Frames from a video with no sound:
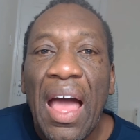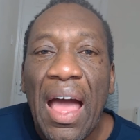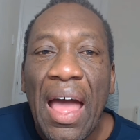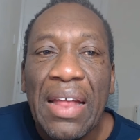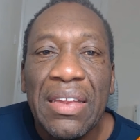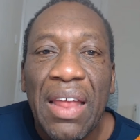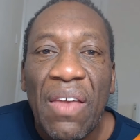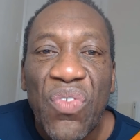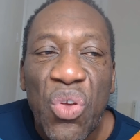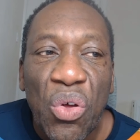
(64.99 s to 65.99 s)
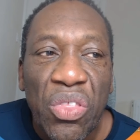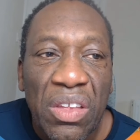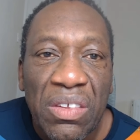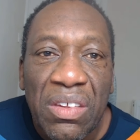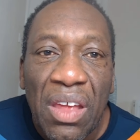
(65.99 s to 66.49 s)
and a few
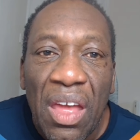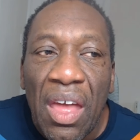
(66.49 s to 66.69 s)
others.